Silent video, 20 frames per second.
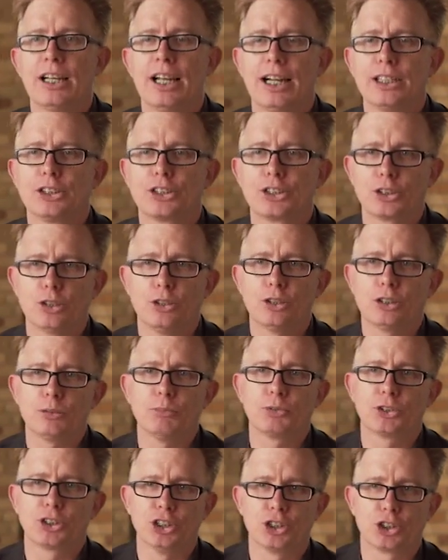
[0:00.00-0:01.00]
and
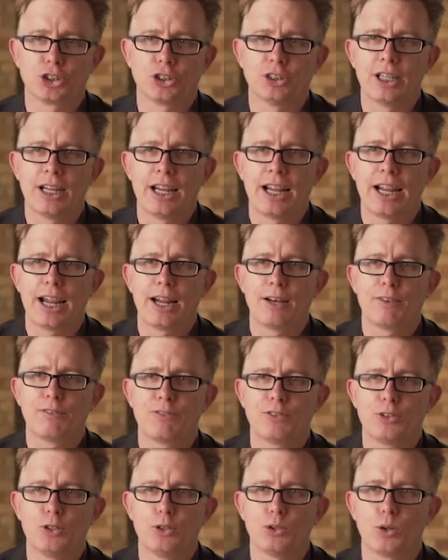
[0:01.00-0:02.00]
circumcision and
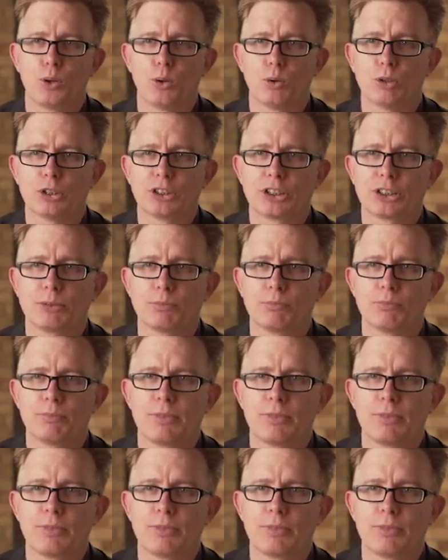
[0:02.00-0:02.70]
food laws.